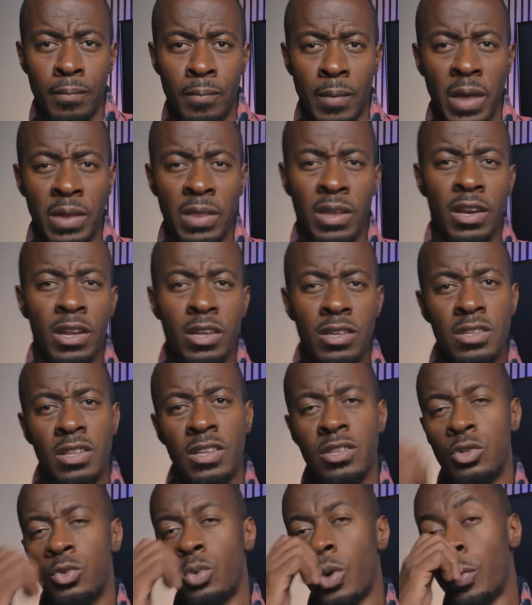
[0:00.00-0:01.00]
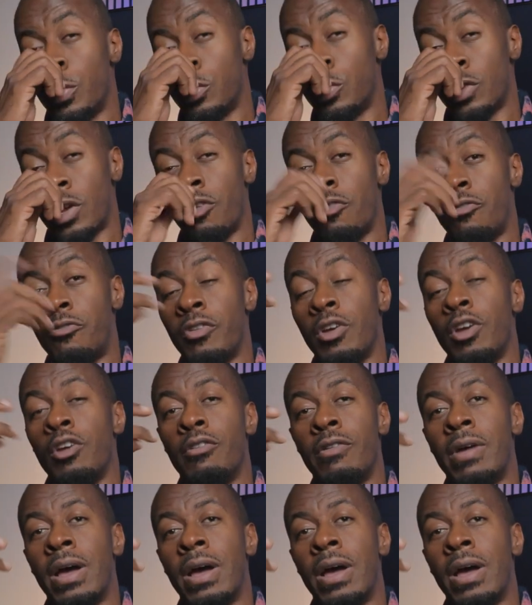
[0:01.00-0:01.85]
I think this is where we're trying to figure